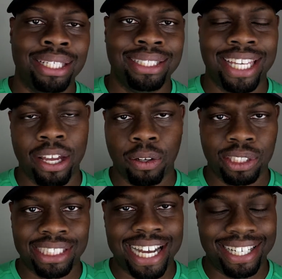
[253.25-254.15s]

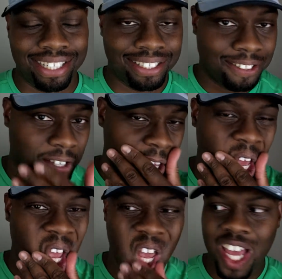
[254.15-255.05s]
Gerolsteiner.
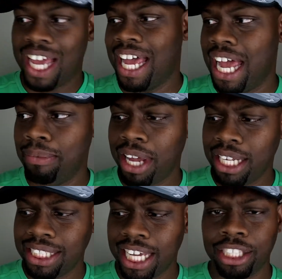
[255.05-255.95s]
I'm not
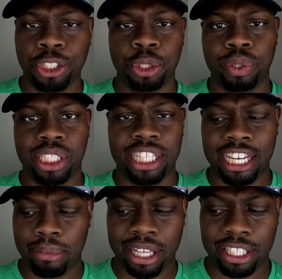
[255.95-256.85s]
exactly sure what to
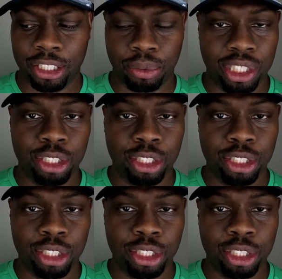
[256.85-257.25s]
think about this one.